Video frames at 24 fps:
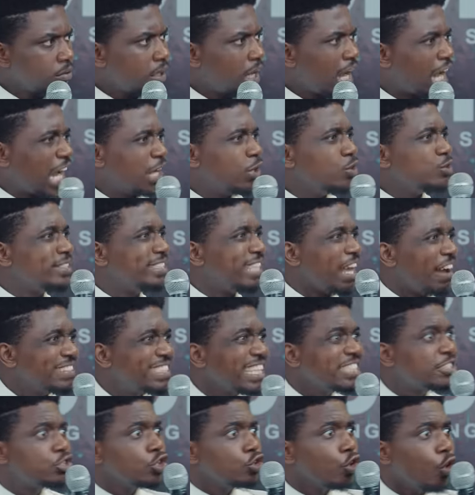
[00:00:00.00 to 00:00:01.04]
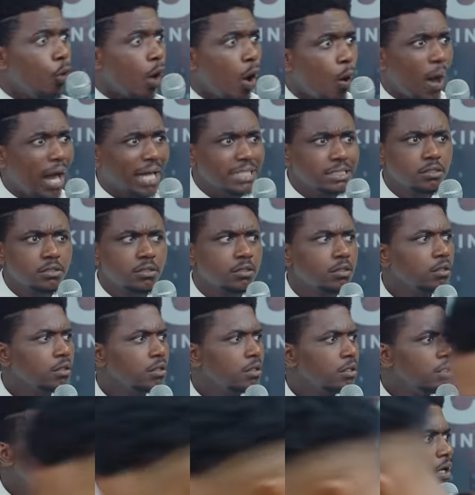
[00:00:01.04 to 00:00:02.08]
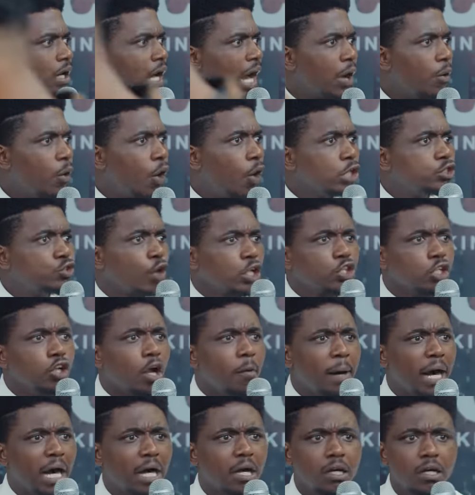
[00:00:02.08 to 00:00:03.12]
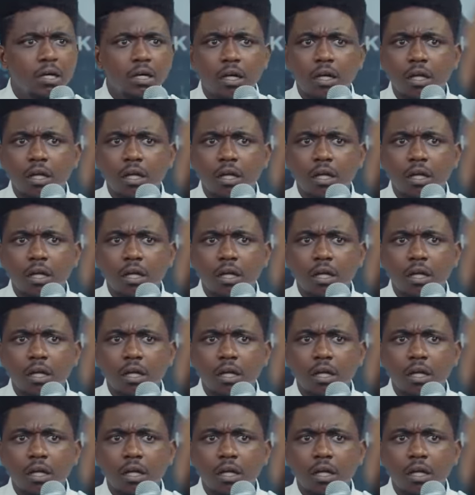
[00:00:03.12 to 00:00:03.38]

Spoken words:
Are you there? I said 011. What's your number?